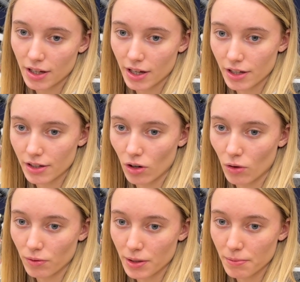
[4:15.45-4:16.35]
and
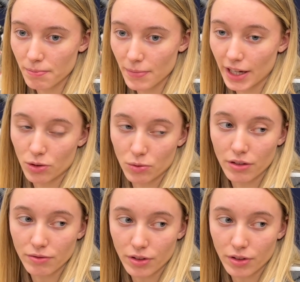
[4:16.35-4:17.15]
hopefully making a run for